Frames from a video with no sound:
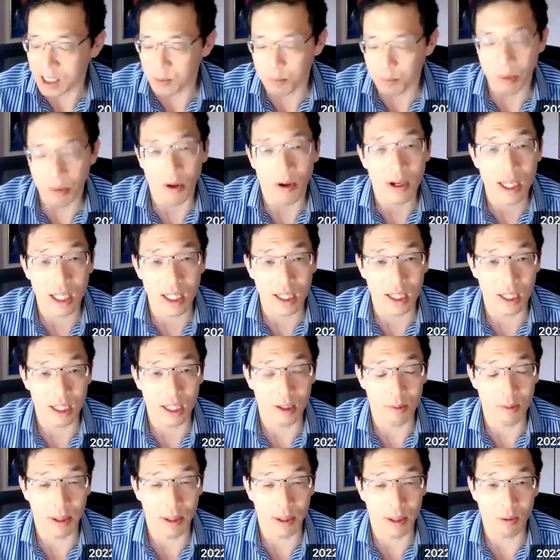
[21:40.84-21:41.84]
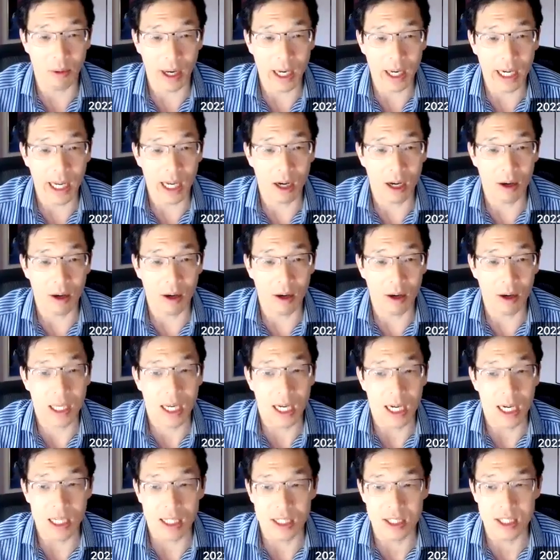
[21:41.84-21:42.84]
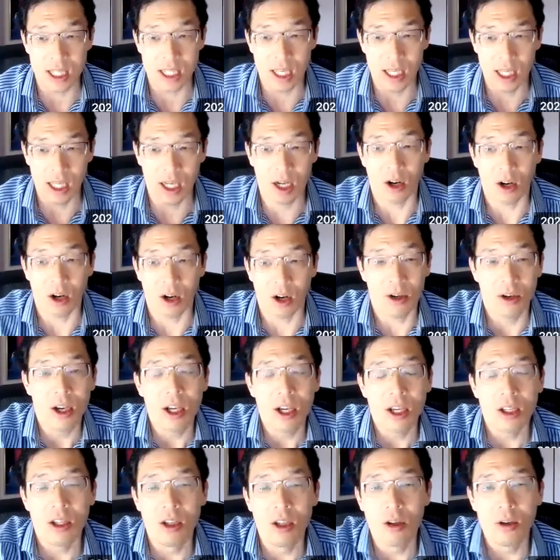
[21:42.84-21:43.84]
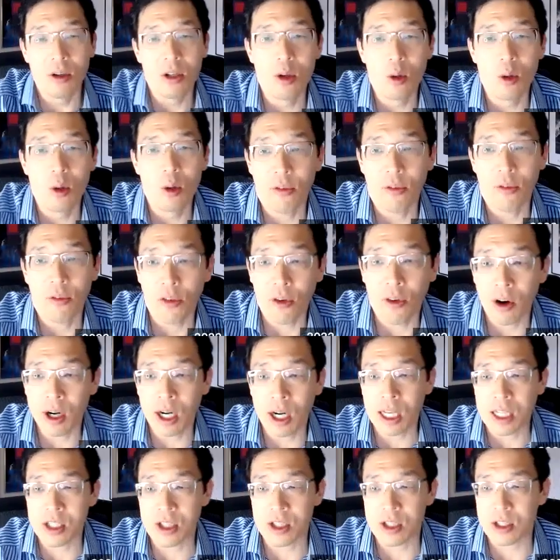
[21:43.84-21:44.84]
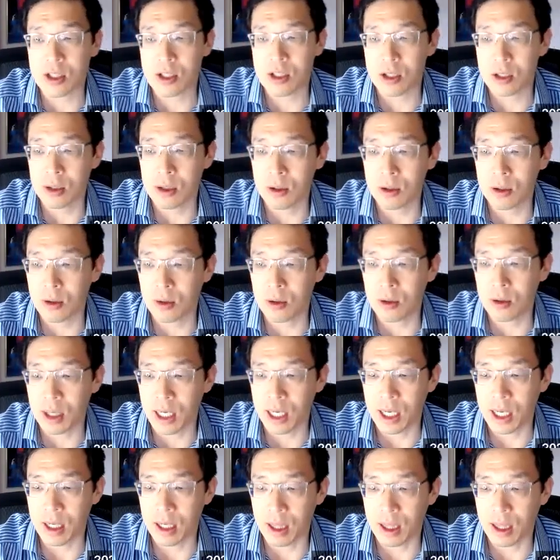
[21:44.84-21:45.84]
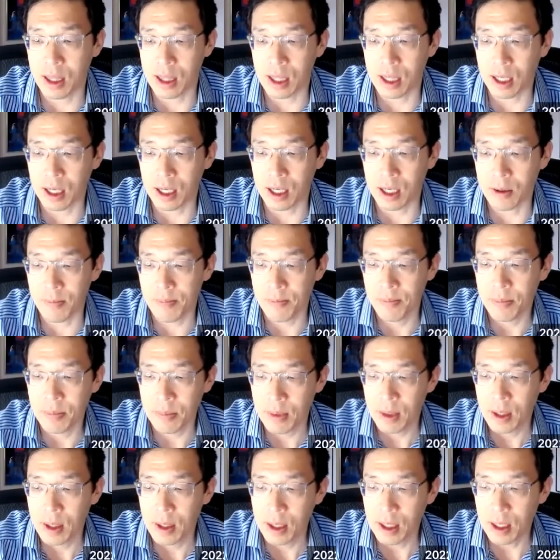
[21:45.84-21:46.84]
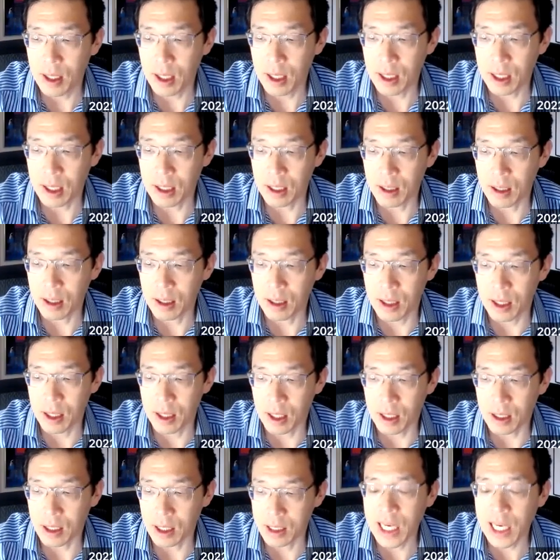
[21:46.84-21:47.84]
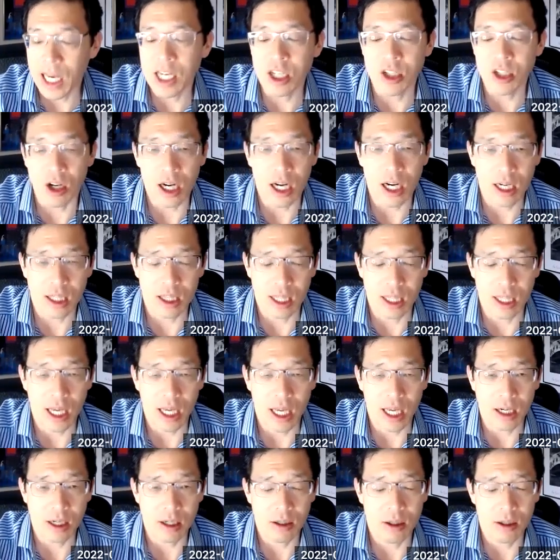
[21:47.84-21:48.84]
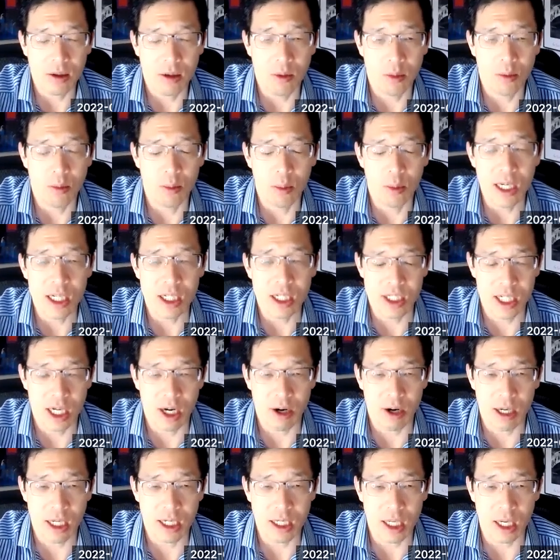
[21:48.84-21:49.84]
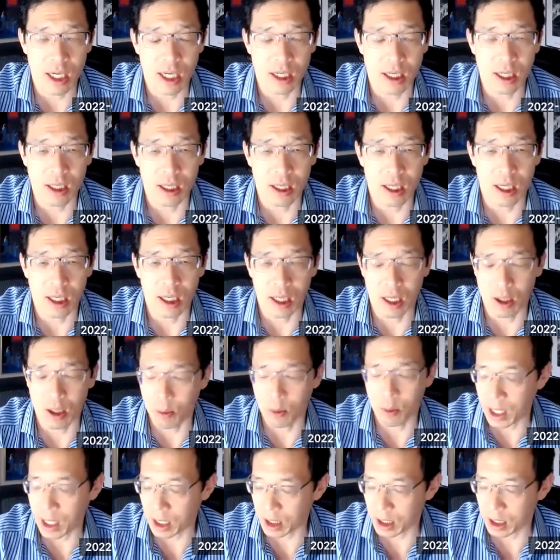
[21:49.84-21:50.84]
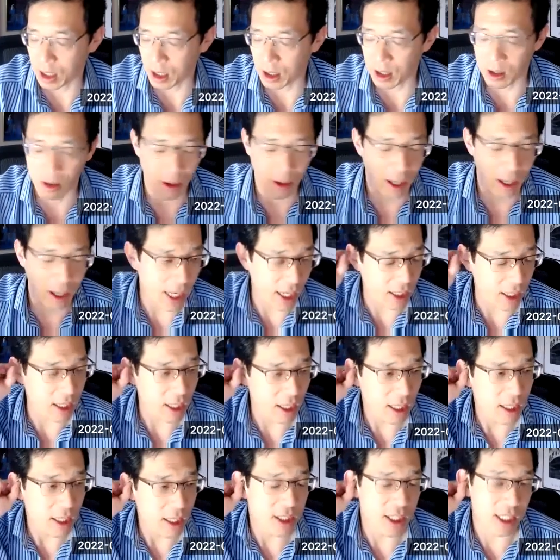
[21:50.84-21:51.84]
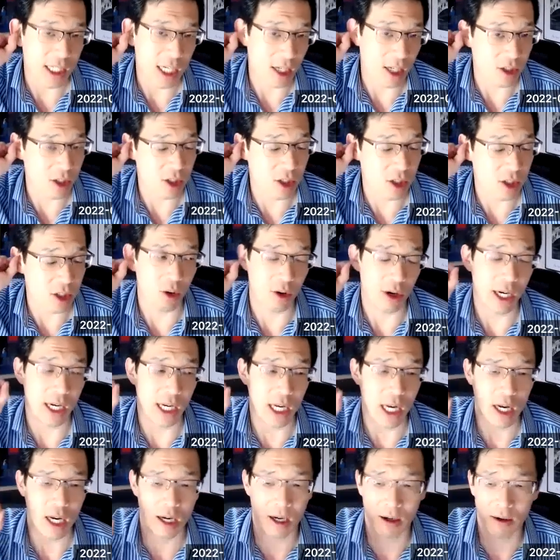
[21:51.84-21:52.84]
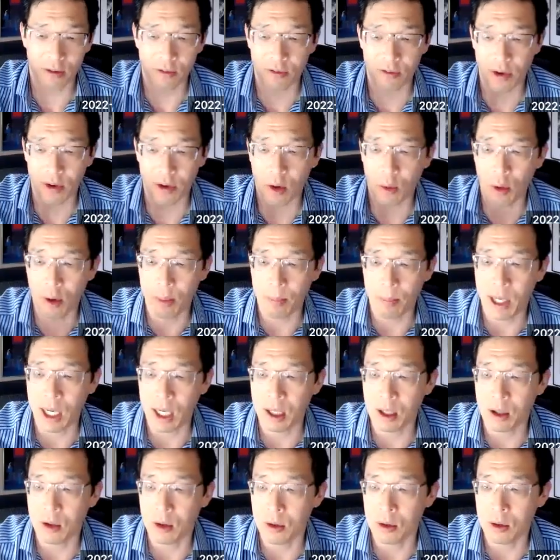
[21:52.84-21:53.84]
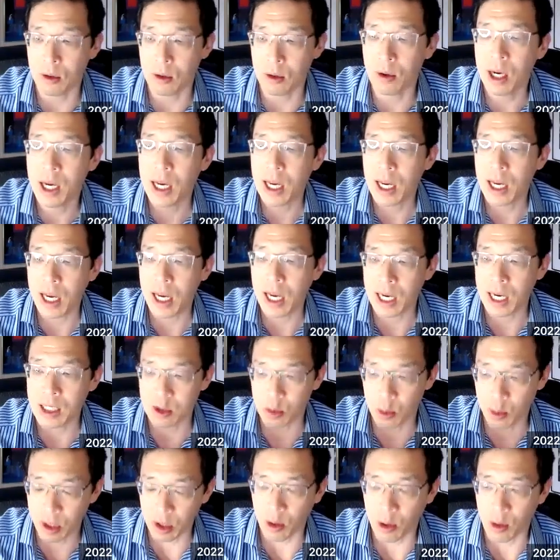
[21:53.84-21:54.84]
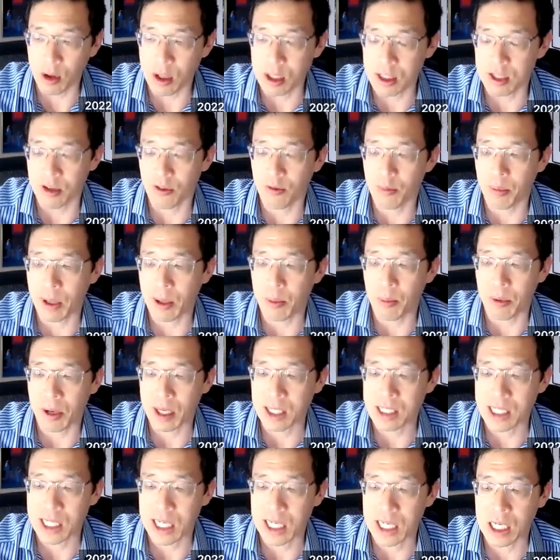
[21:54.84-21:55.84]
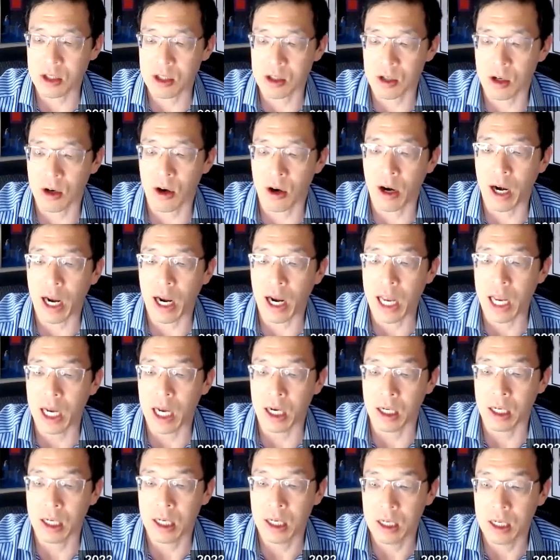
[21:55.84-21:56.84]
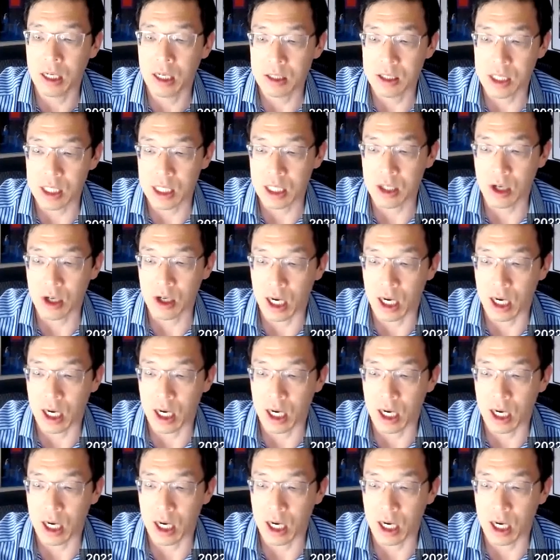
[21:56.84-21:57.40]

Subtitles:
is blowing a little bit right now, because you referred us to the TED Talk that Rita Sharon did a while ago, and she tells a story of a woman who has a recurrence of breast cancer, and she